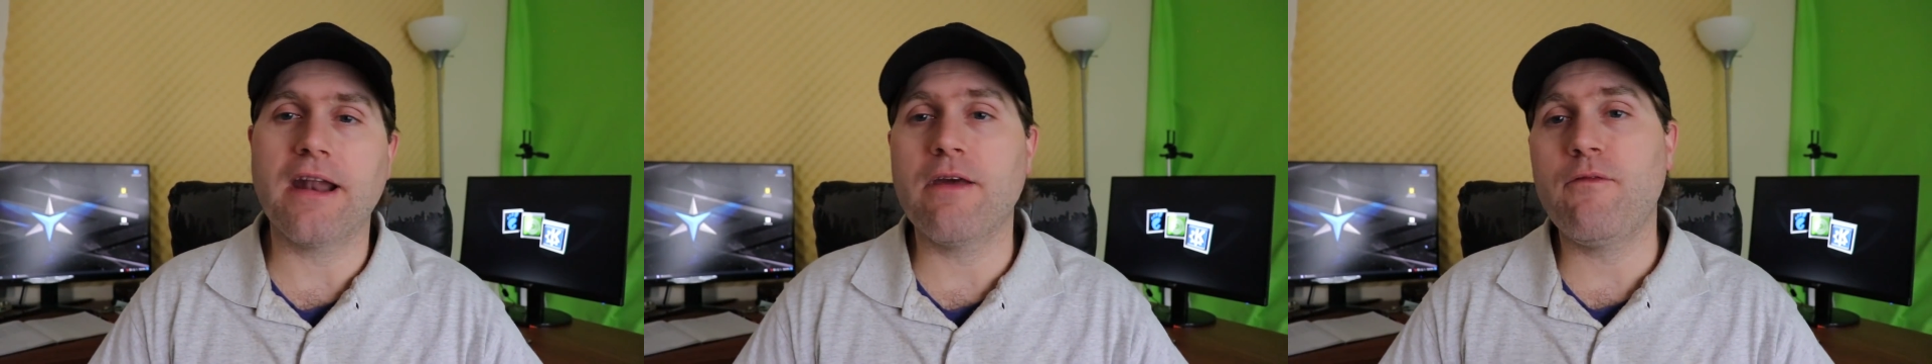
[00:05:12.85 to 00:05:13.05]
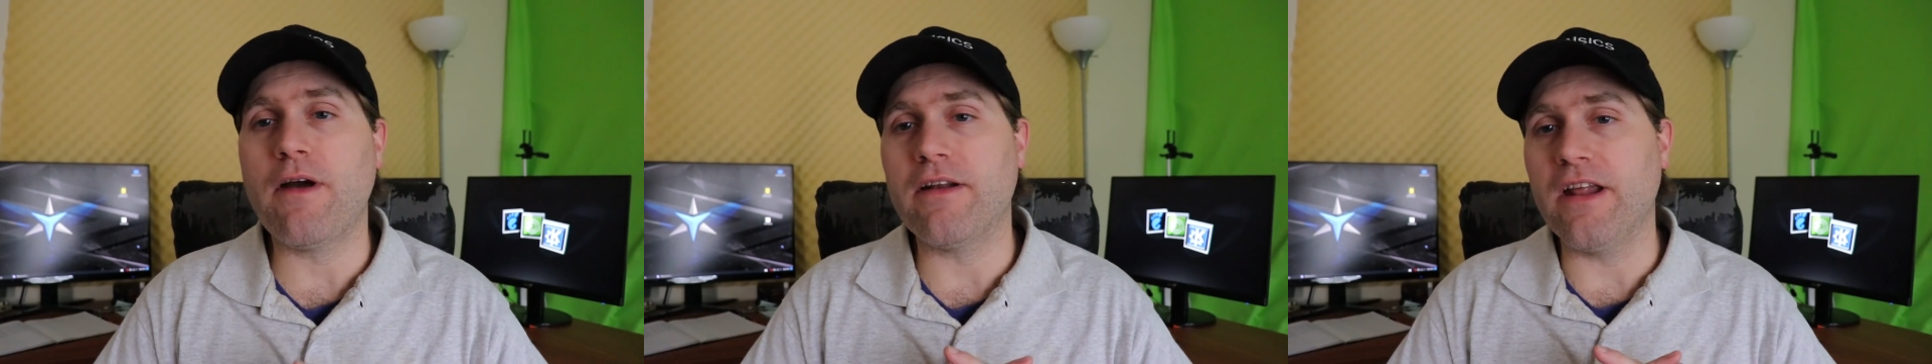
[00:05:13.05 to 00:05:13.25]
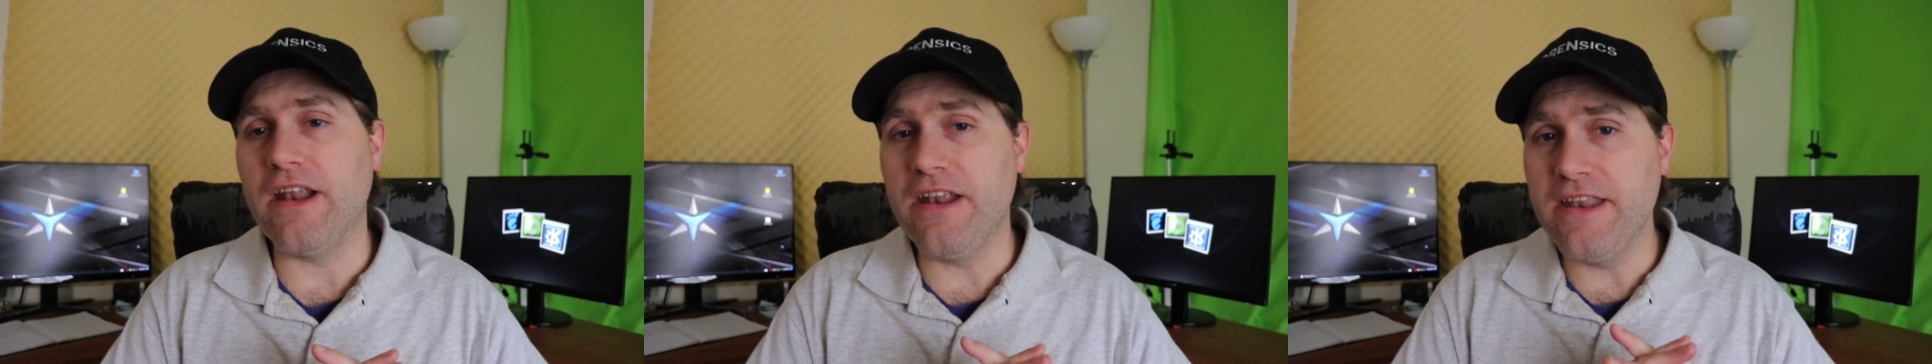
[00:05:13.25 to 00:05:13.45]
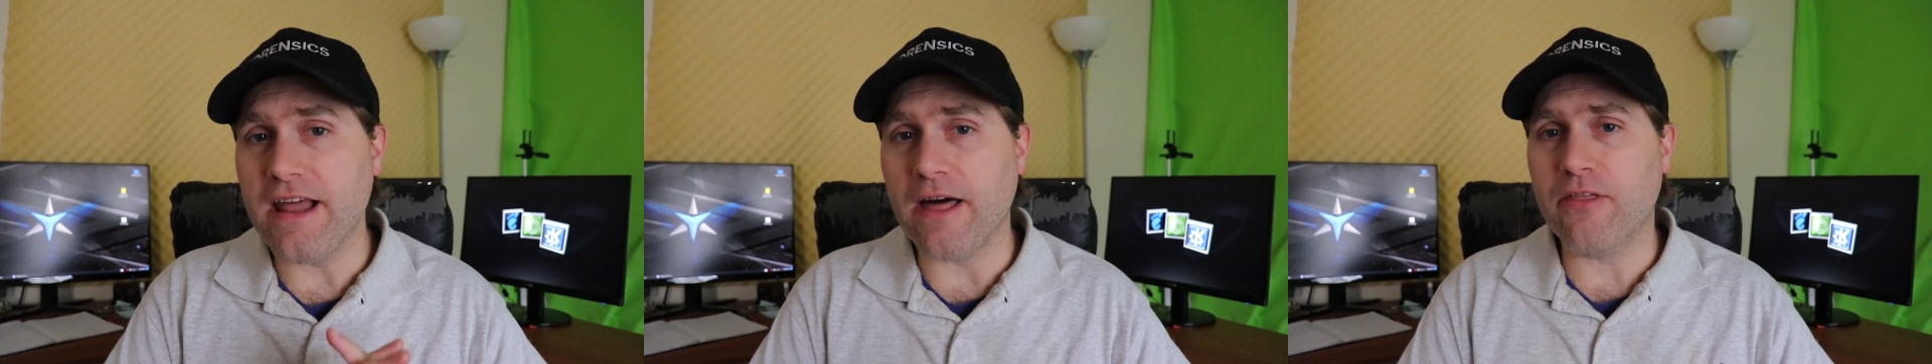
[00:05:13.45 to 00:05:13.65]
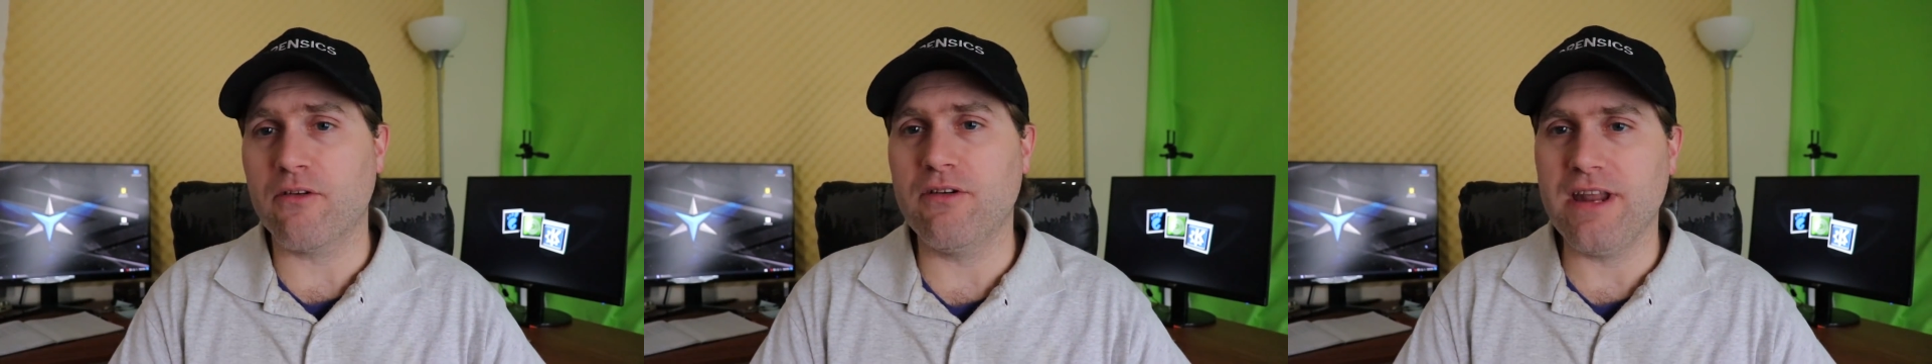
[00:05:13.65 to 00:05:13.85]
and I found
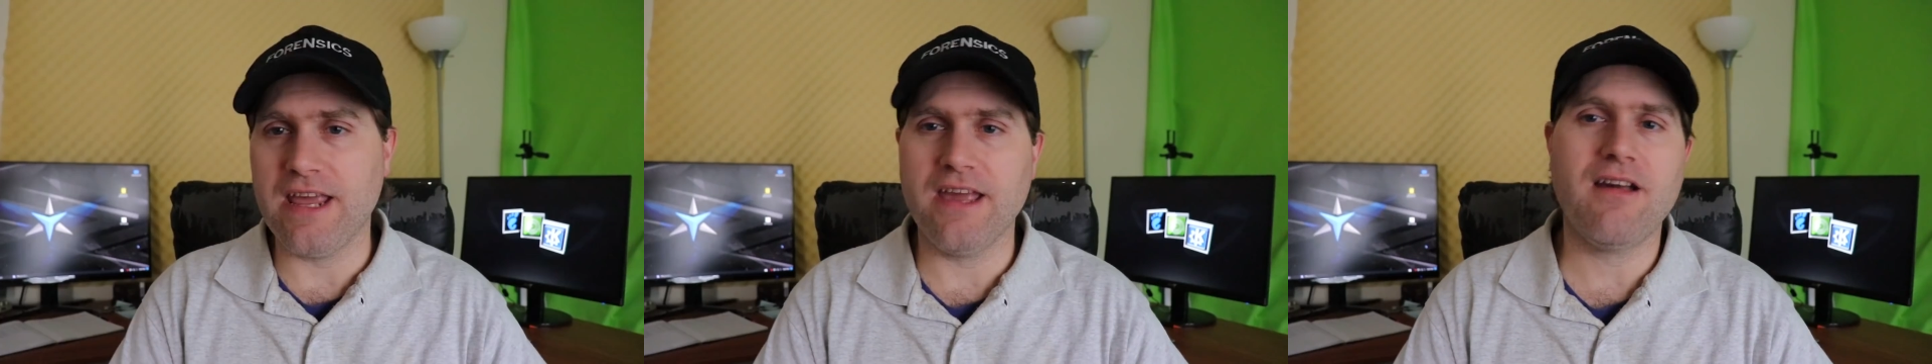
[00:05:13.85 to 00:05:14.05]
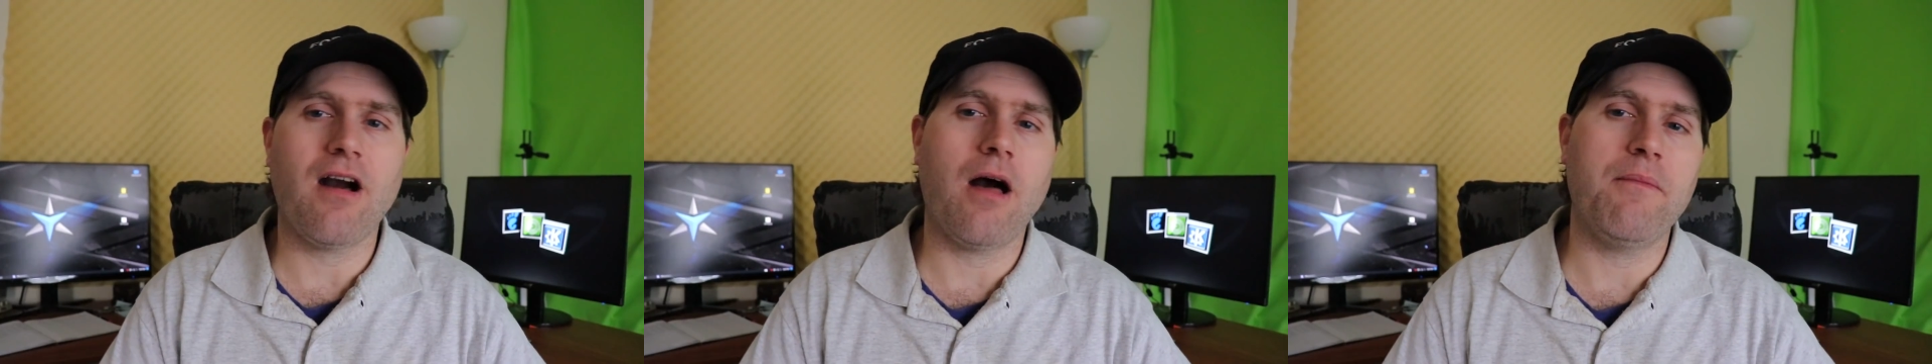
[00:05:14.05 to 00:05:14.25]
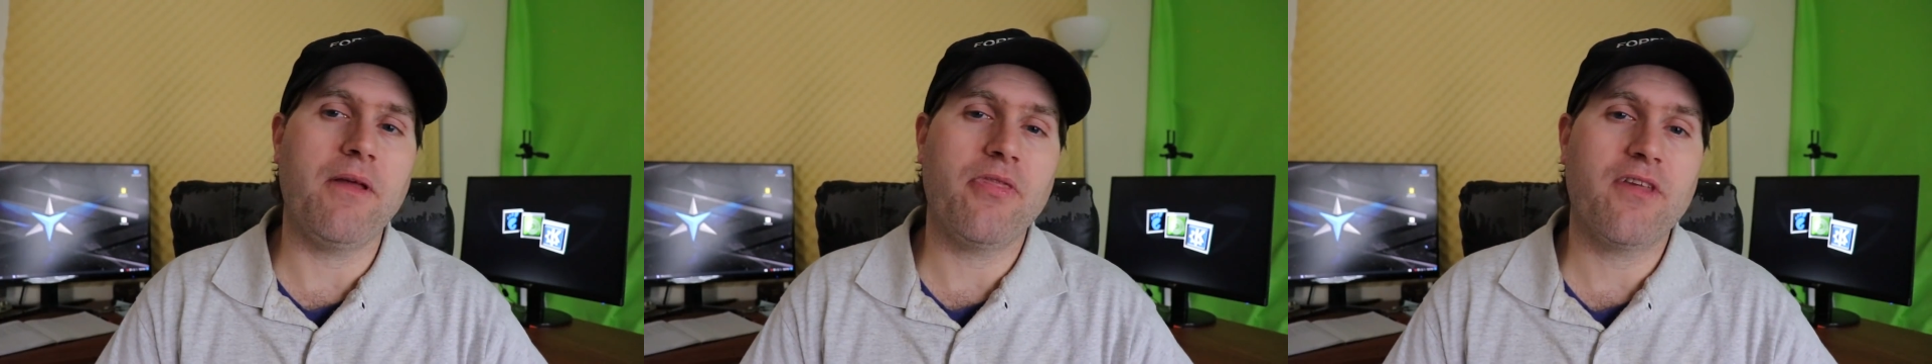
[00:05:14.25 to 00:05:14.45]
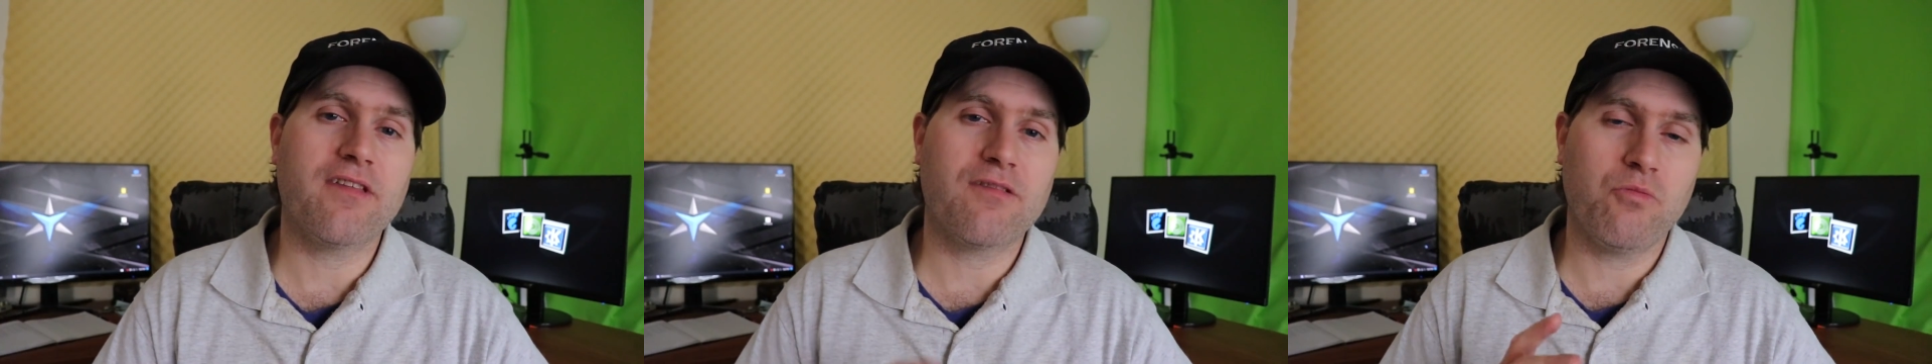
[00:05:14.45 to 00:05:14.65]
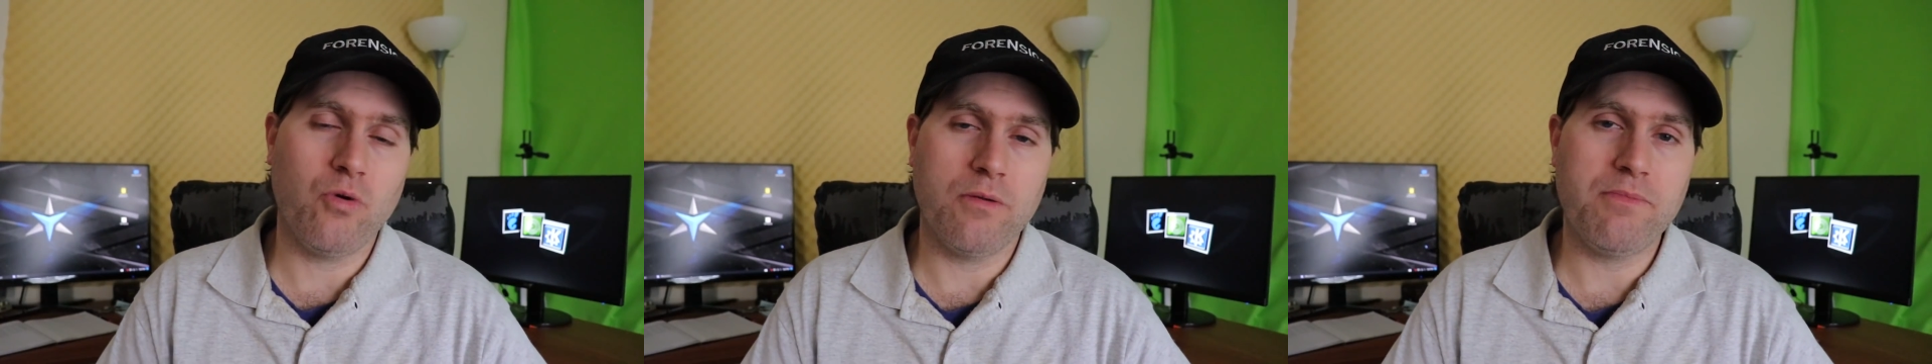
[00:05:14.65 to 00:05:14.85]
another neat comment
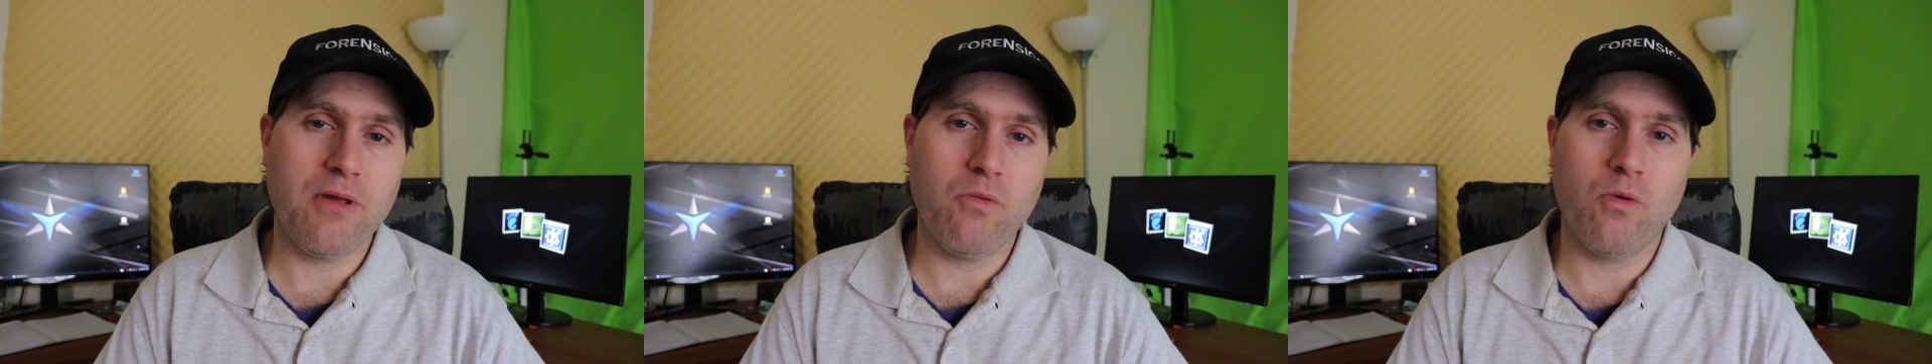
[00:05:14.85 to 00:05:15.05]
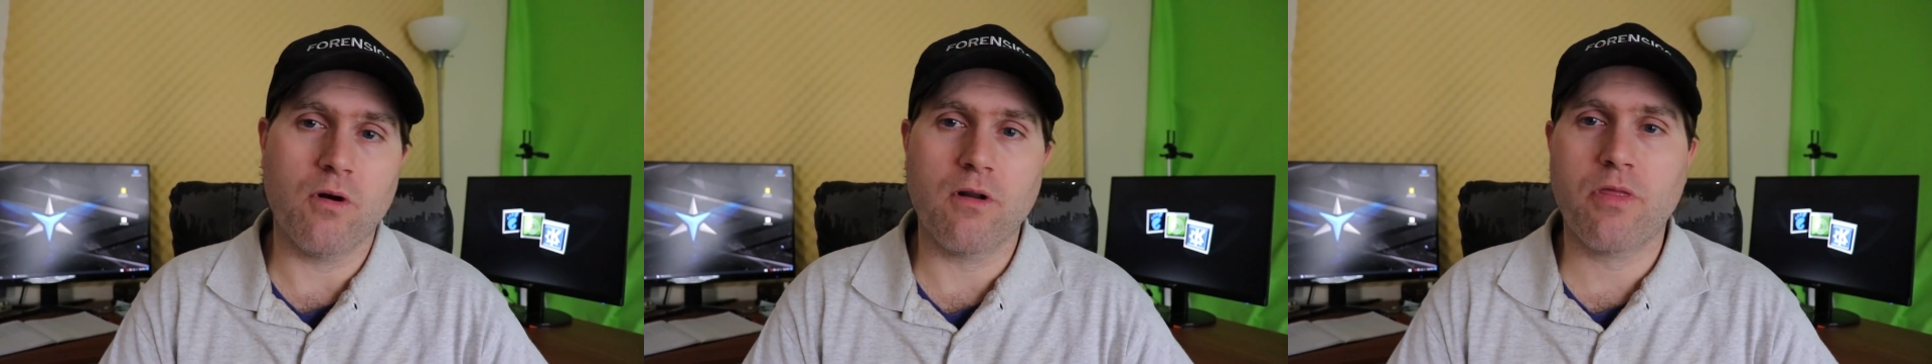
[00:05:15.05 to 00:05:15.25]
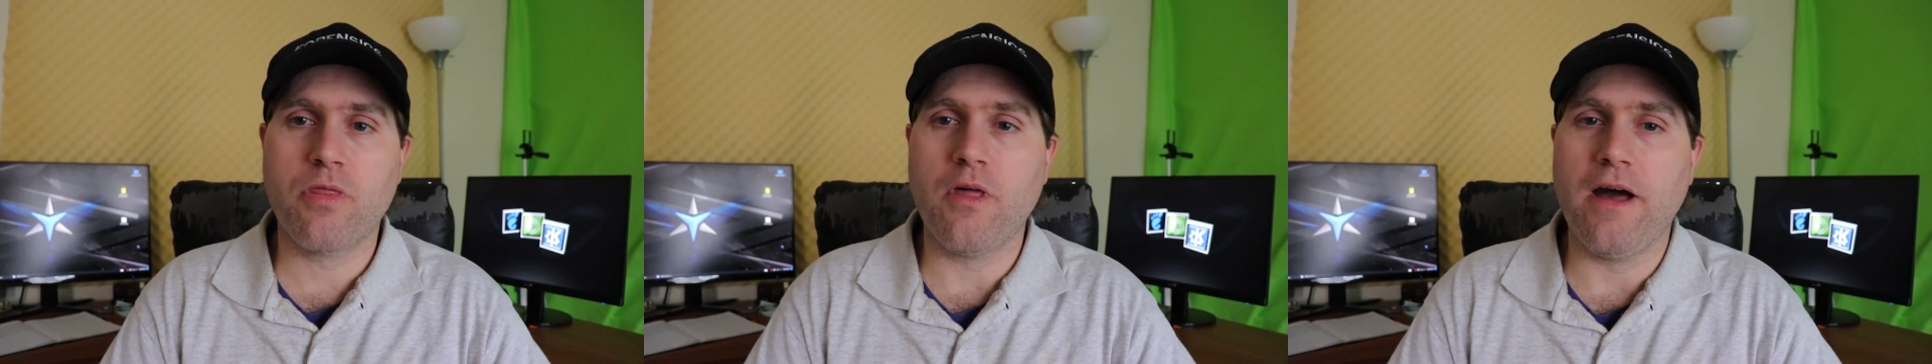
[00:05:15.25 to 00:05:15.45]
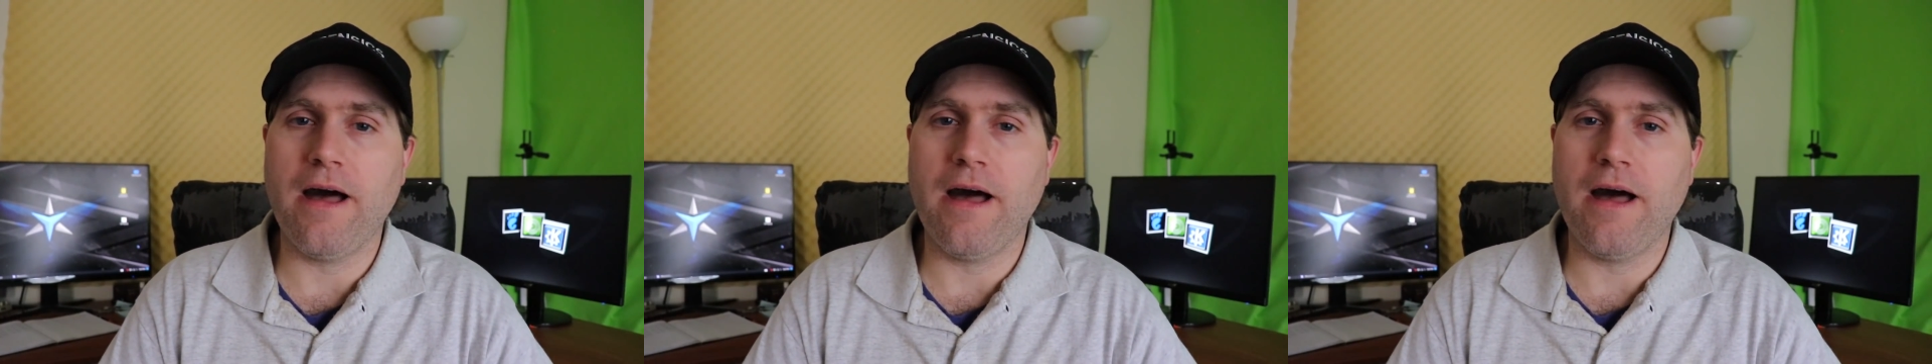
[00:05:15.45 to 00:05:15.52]
that would be worth,